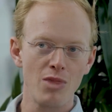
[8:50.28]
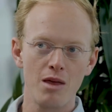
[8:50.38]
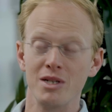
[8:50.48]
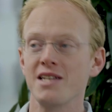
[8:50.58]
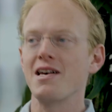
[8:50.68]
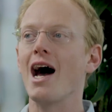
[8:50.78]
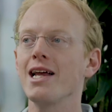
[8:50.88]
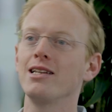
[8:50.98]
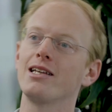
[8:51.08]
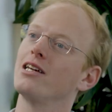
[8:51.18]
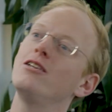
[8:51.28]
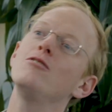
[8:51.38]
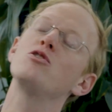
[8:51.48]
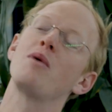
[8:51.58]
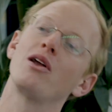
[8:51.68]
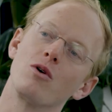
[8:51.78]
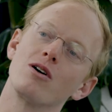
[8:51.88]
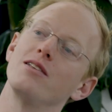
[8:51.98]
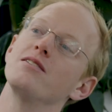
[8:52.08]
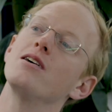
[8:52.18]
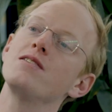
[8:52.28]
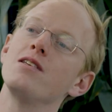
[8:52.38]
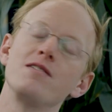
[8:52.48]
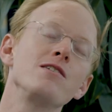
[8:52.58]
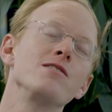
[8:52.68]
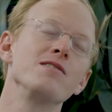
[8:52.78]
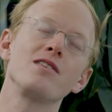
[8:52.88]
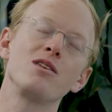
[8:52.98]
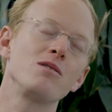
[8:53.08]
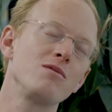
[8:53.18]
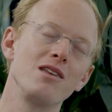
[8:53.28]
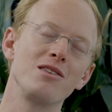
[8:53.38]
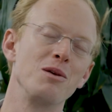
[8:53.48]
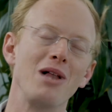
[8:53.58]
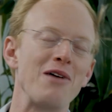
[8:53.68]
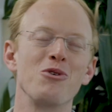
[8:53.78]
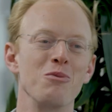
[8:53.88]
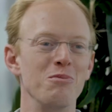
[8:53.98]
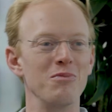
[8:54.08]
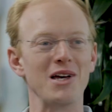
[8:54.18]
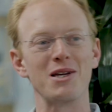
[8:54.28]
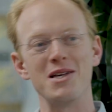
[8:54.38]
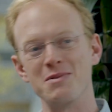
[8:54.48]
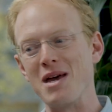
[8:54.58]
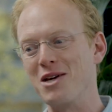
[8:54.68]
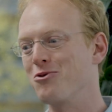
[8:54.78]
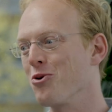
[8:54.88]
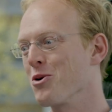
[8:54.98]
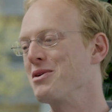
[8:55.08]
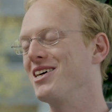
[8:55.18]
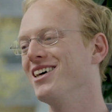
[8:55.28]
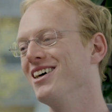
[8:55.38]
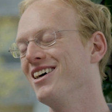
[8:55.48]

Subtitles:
But that's hiding like a huge amount of work and tons of decisions that the platform like has made for me,